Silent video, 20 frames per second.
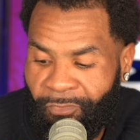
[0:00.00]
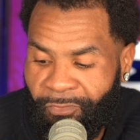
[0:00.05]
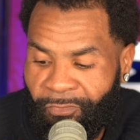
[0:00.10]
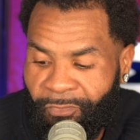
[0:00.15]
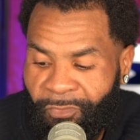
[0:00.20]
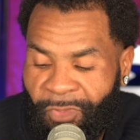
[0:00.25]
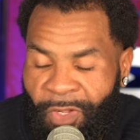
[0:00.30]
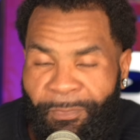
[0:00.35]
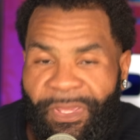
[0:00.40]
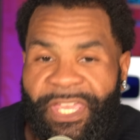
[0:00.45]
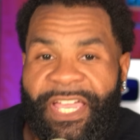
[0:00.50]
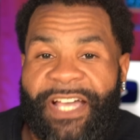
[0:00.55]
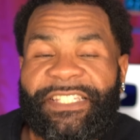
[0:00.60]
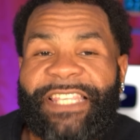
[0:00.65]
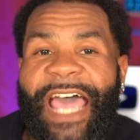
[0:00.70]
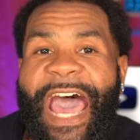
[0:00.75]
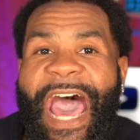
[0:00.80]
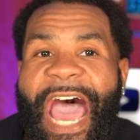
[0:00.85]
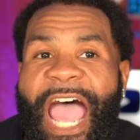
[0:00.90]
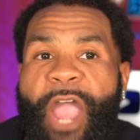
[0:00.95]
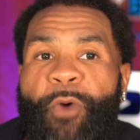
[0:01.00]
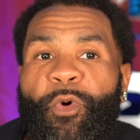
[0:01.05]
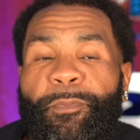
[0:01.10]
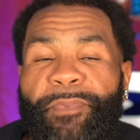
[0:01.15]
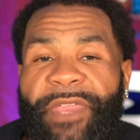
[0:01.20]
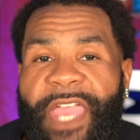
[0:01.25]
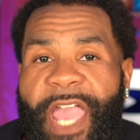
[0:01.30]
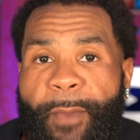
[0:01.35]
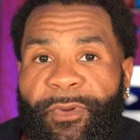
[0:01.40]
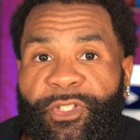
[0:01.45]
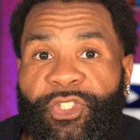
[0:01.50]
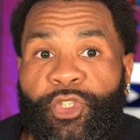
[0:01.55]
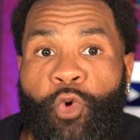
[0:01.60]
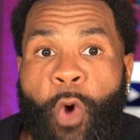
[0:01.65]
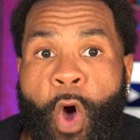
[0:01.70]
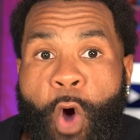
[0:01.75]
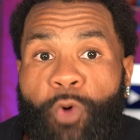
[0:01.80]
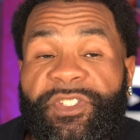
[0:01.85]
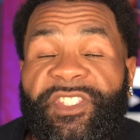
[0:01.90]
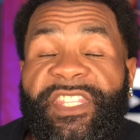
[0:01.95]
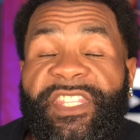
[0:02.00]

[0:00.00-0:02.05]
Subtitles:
because I would be able to host the